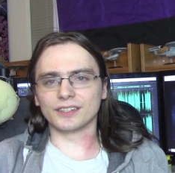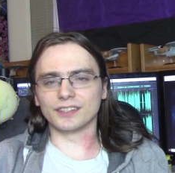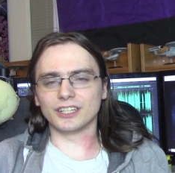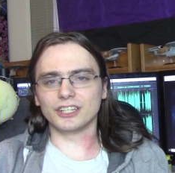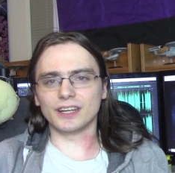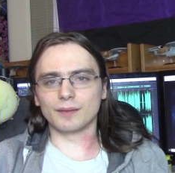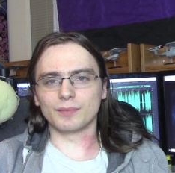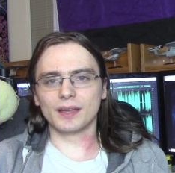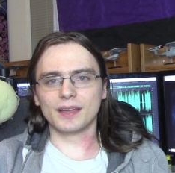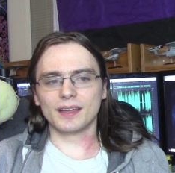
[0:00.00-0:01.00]
of the
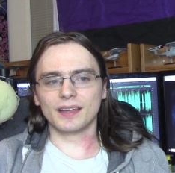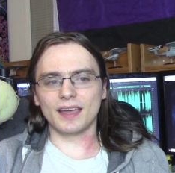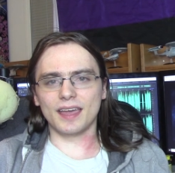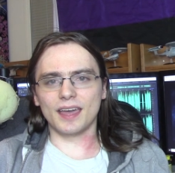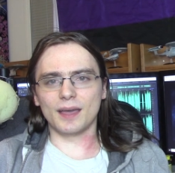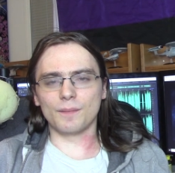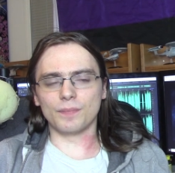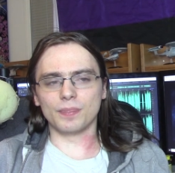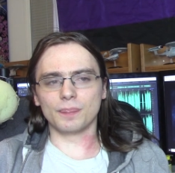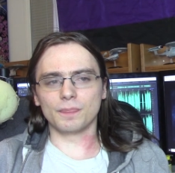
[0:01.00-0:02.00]
ship,
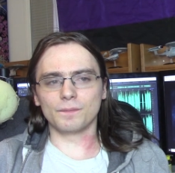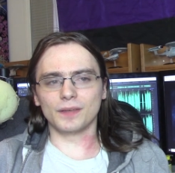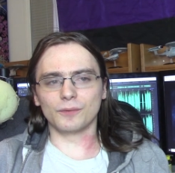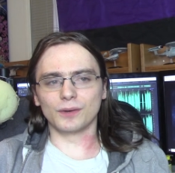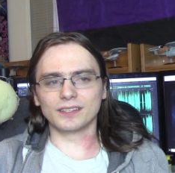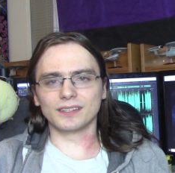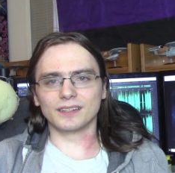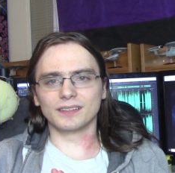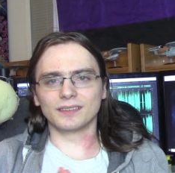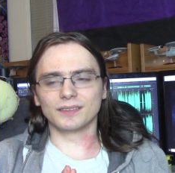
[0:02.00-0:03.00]
and it
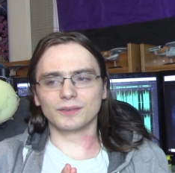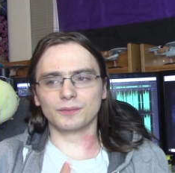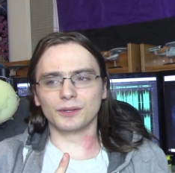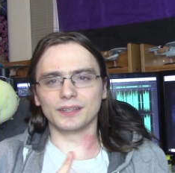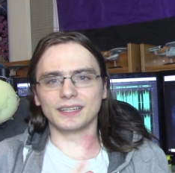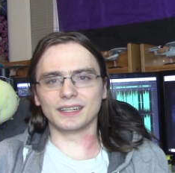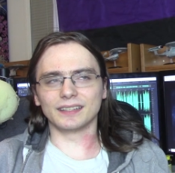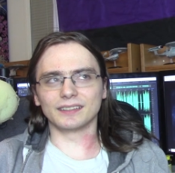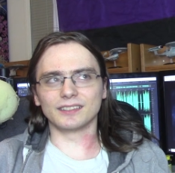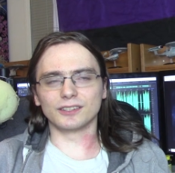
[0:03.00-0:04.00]
wasn't really
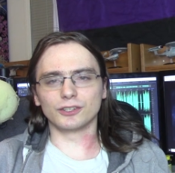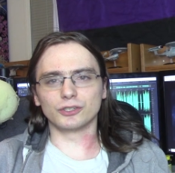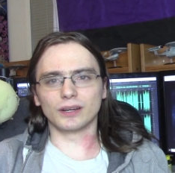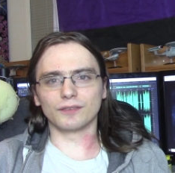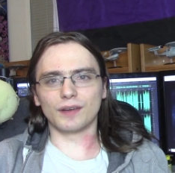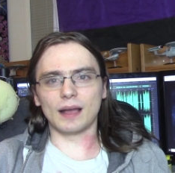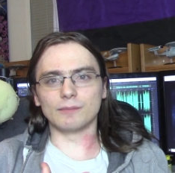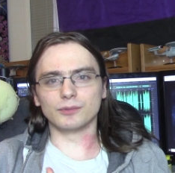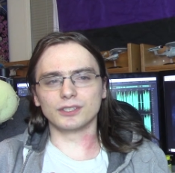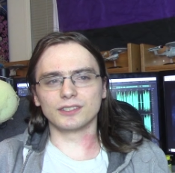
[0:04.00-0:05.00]
getting the Star Trek
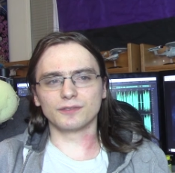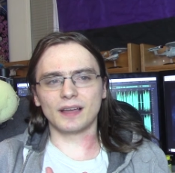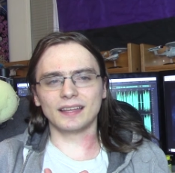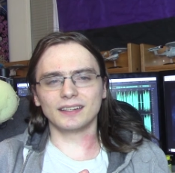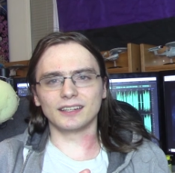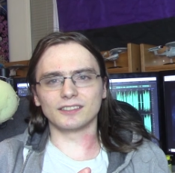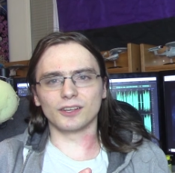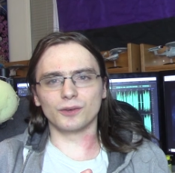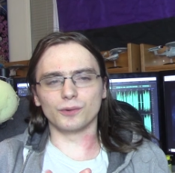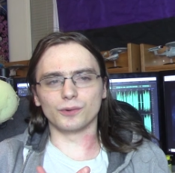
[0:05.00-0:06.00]
vibes, which is fine in its
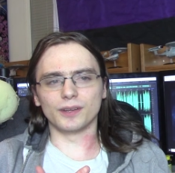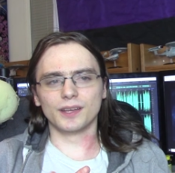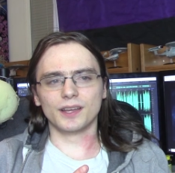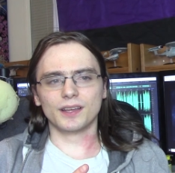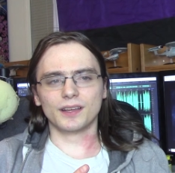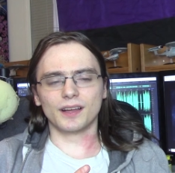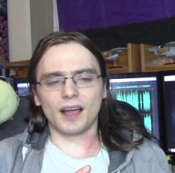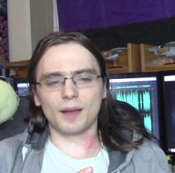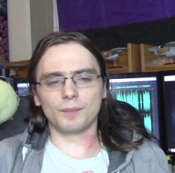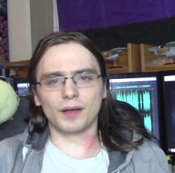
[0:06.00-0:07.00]
own,
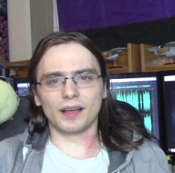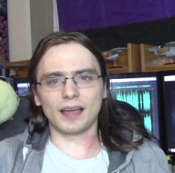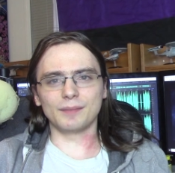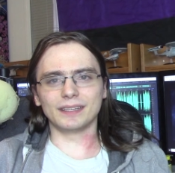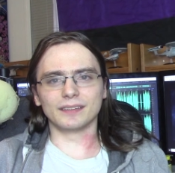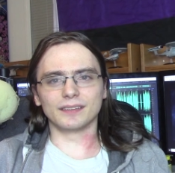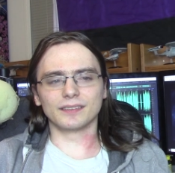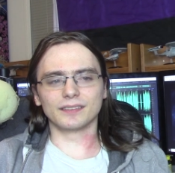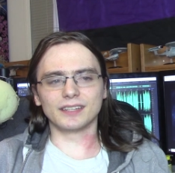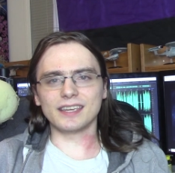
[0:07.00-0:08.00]
but I mean,
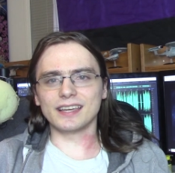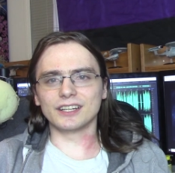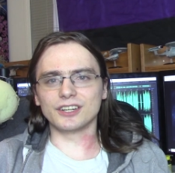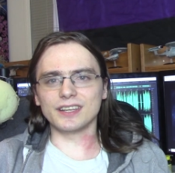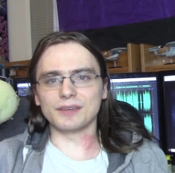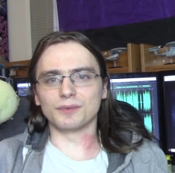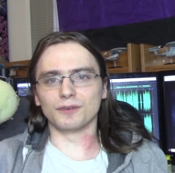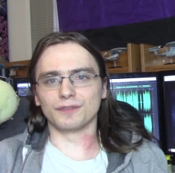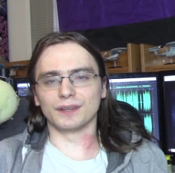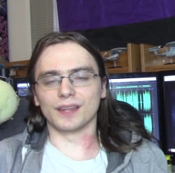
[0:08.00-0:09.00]
TNG
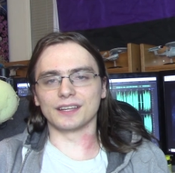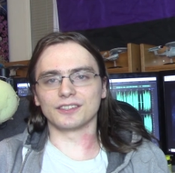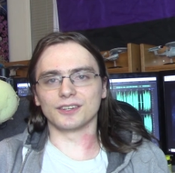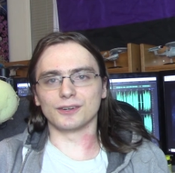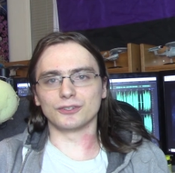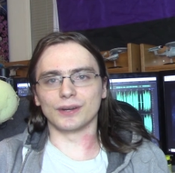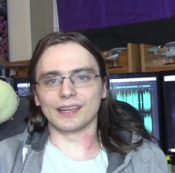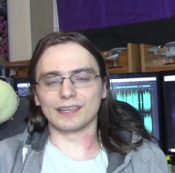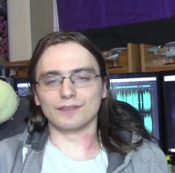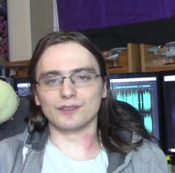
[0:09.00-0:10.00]
won't feel like Star
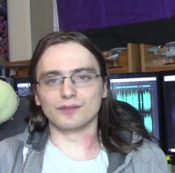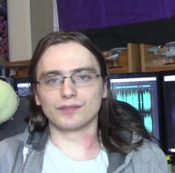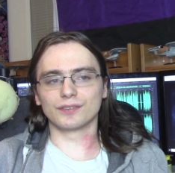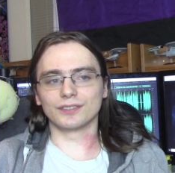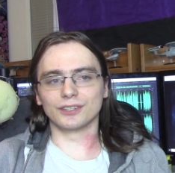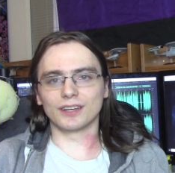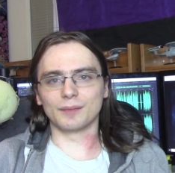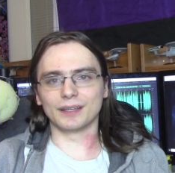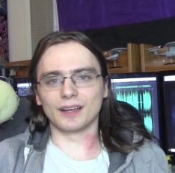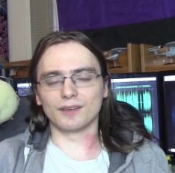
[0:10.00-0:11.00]
Trek if you're
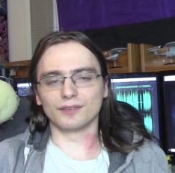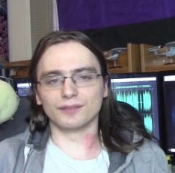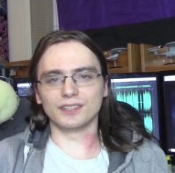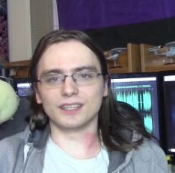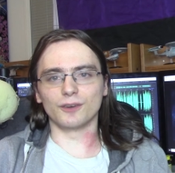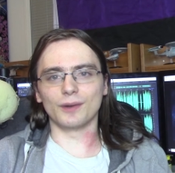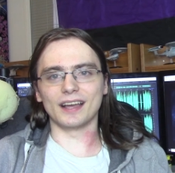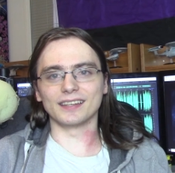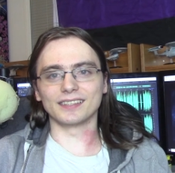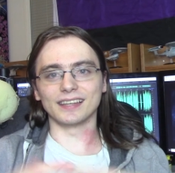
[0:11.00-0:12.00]
coming off of
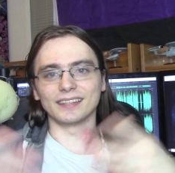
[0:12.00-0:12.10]
TOS. Like,